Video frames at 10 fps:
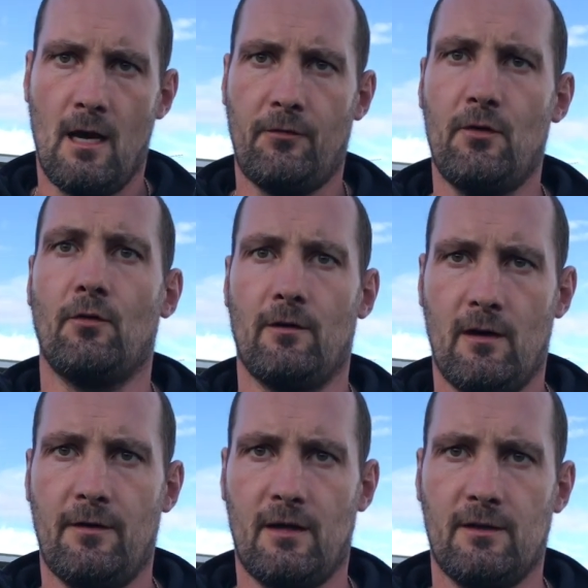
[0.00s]
Oh, thrilled.
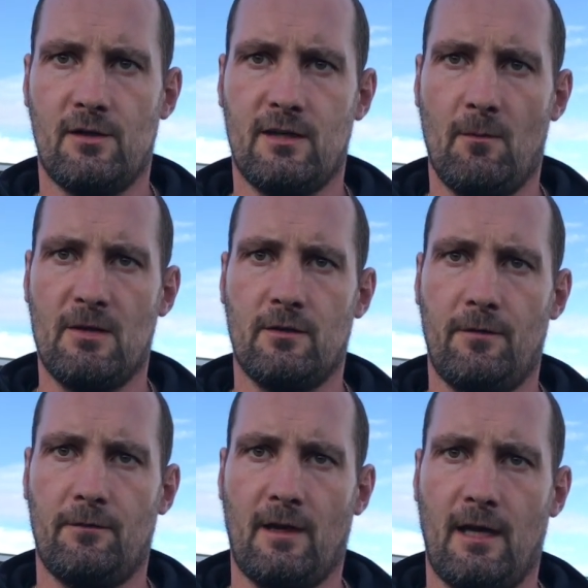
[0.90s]
I think, as you say, one to
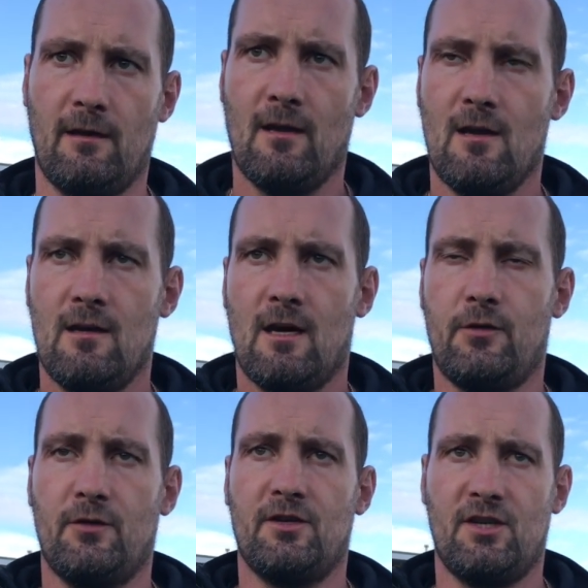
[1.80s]
15. I
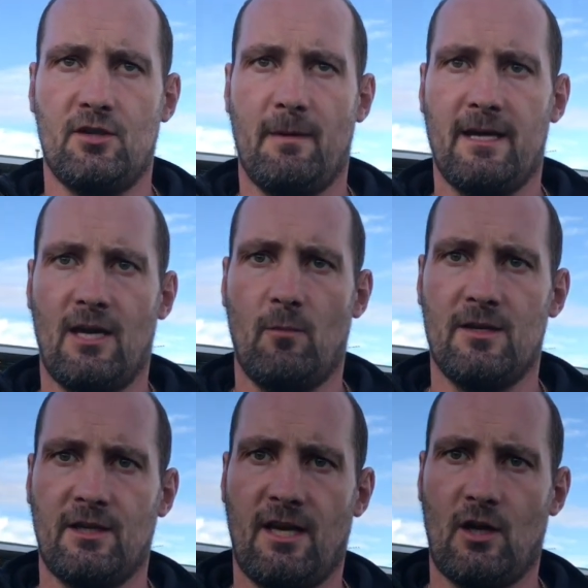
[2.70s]
thought the decision making, when
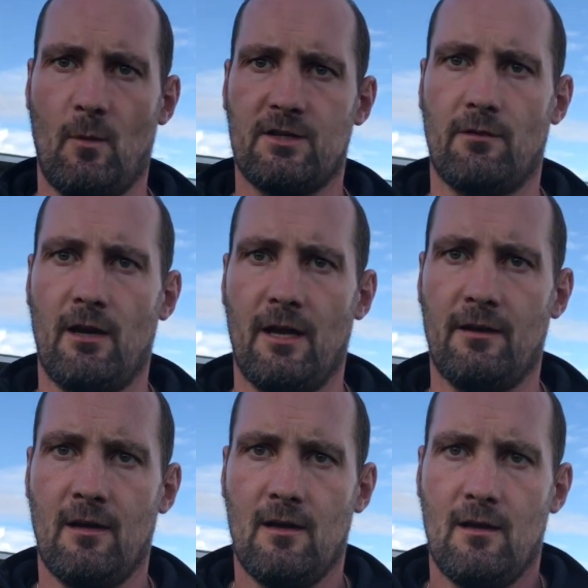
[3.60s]
to kick and when to
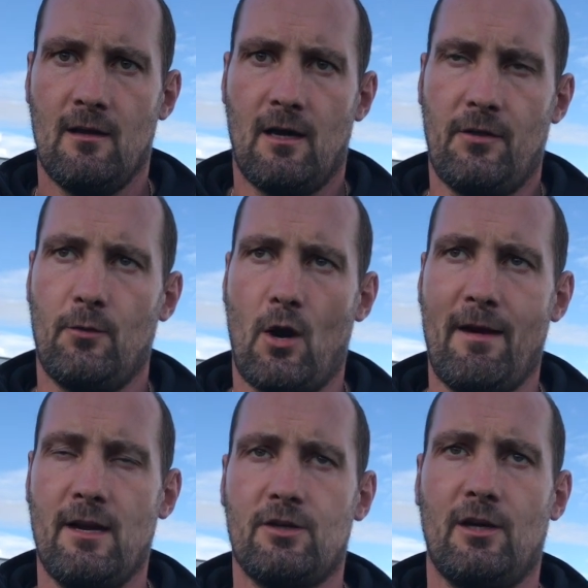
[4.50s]
run. I thought our
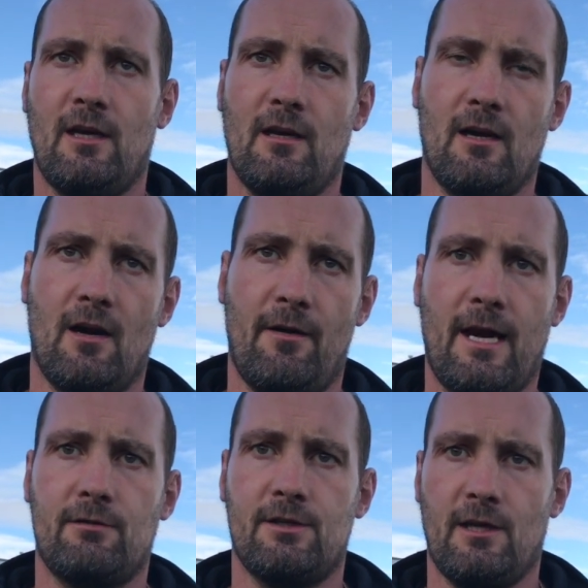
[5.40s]
energy, uh, our
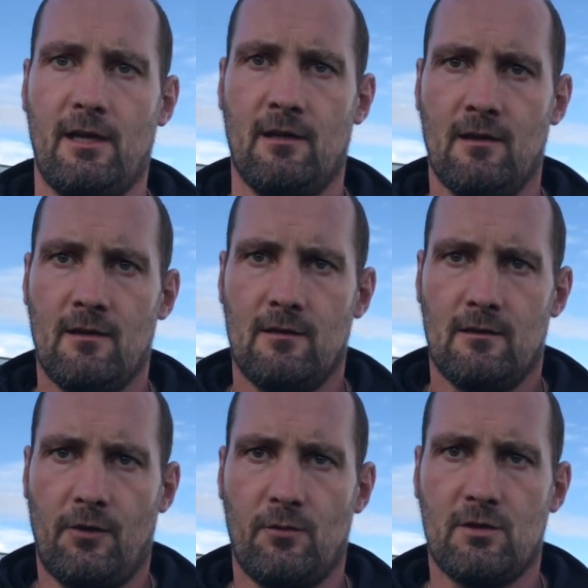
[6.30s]
accuracy,
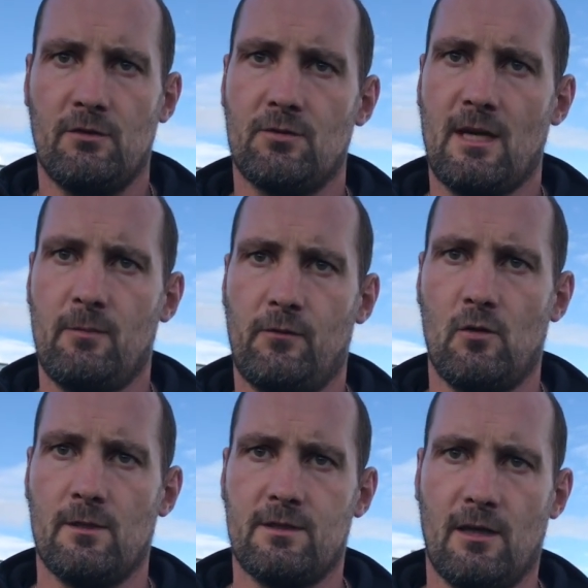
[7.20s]
and I thought it was a real team
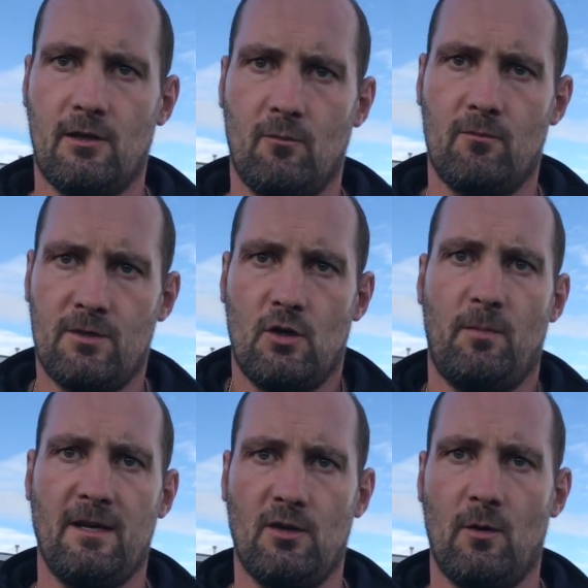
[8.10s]
performance. So look, still
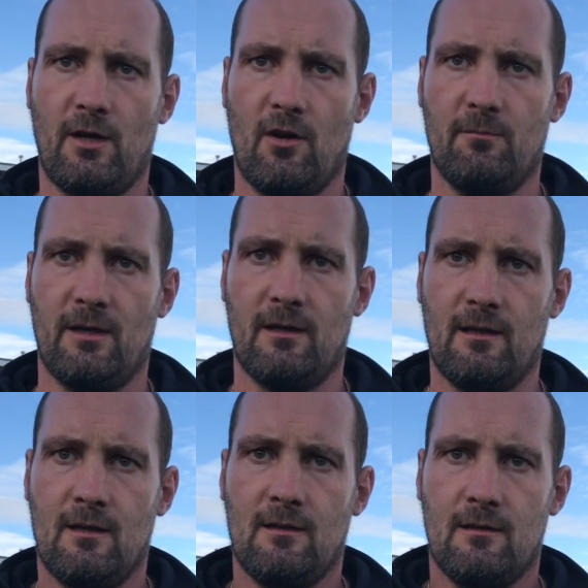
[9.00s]
plenty to work on, but
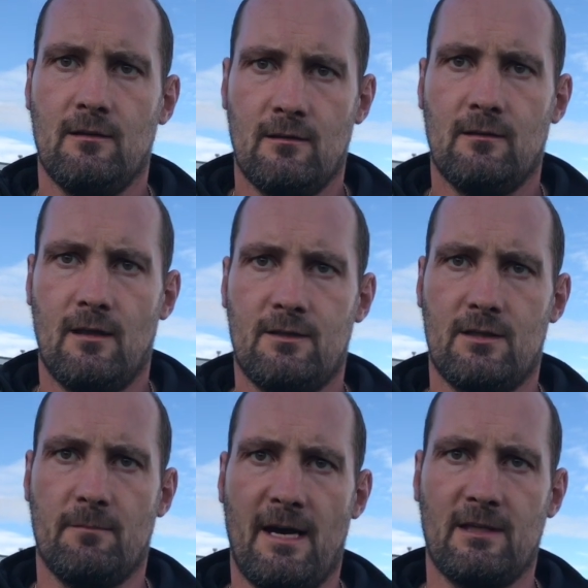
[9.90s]
it's,
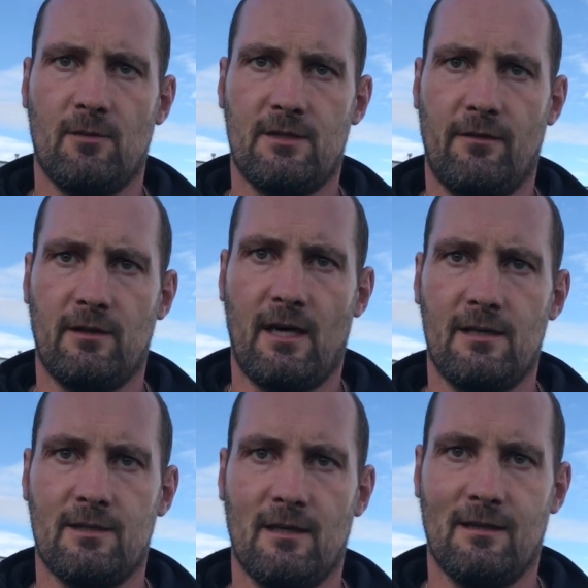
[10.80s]
it's amazing what seven
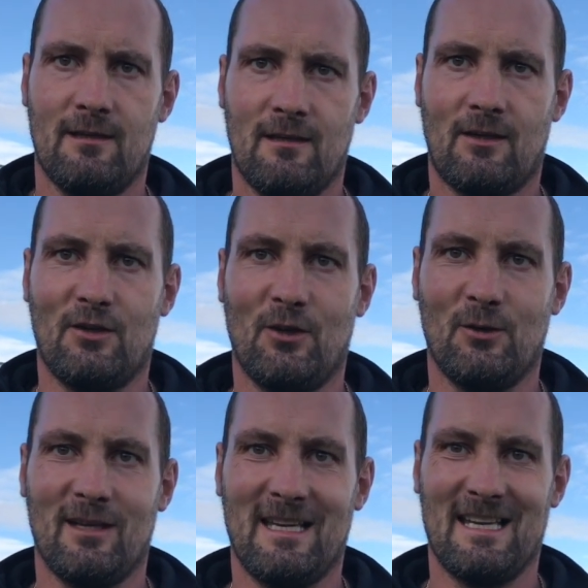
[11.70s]
days uh, yeah. can do.
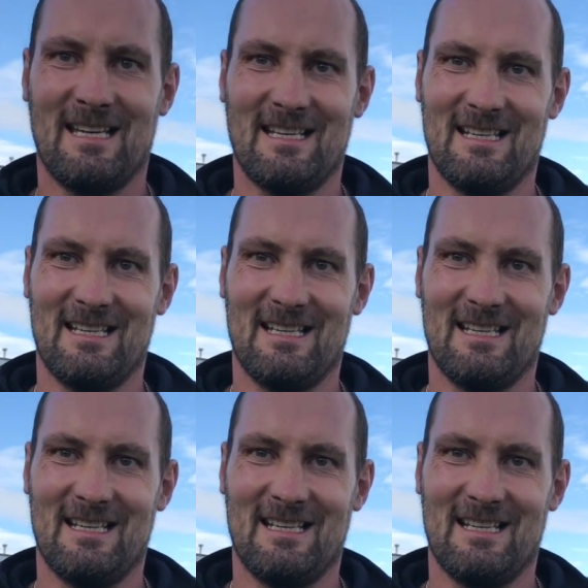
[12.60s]
Yeah,